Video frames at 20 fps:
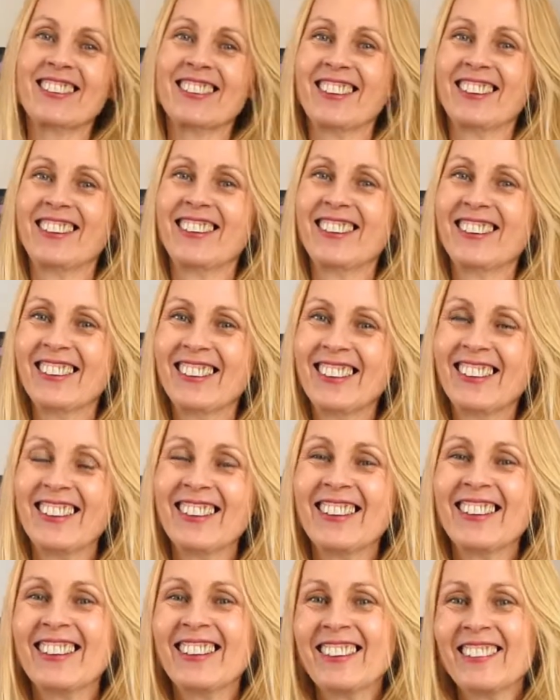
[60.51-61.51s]
So
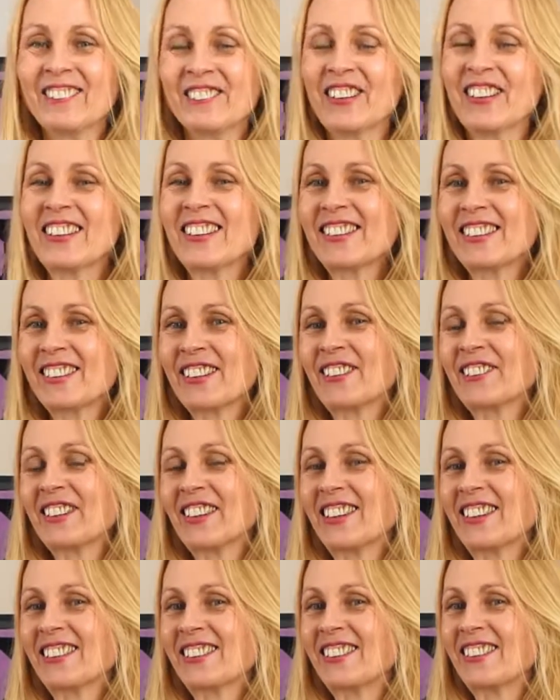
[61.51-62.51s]
for this I'm
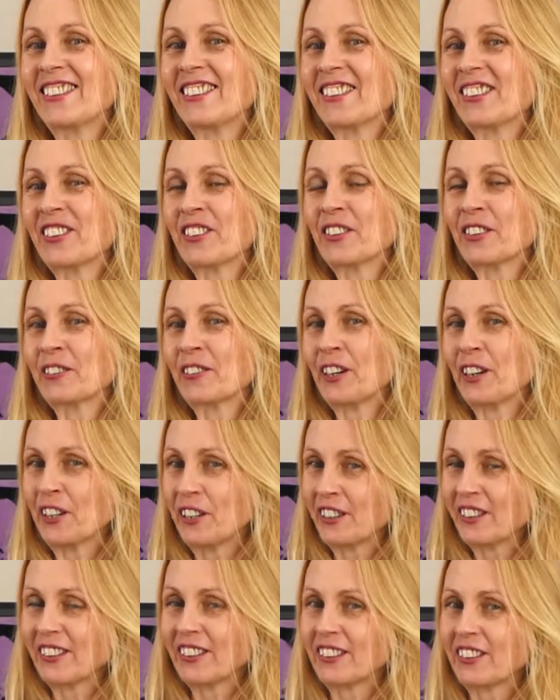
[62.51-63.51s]
going to use
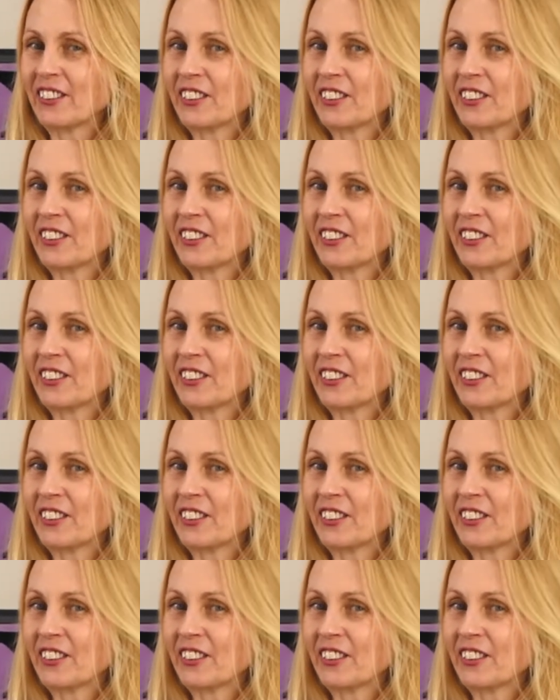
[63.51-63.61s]
roasted